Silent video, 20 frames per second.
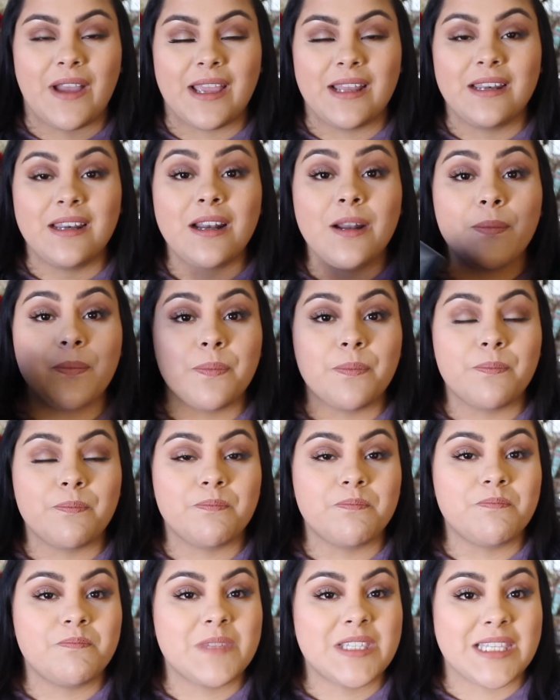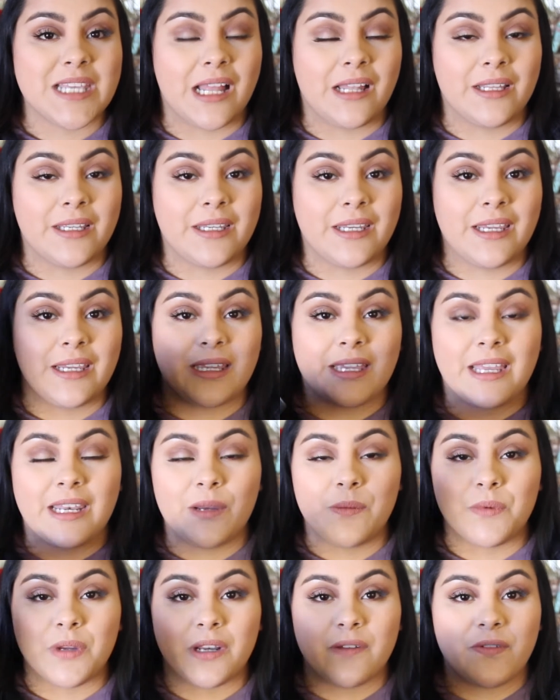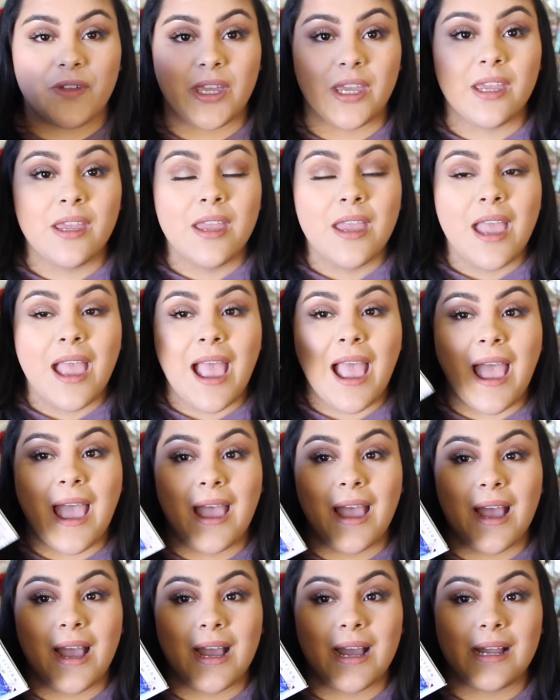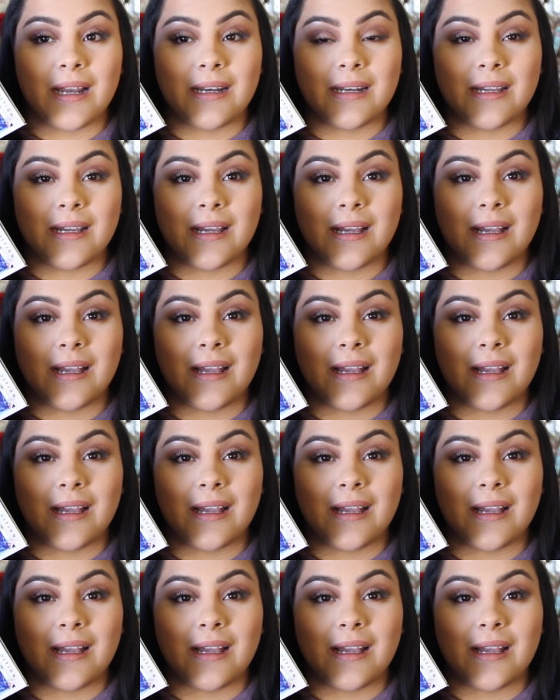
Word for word: I ended up selling it, getting rid of it, and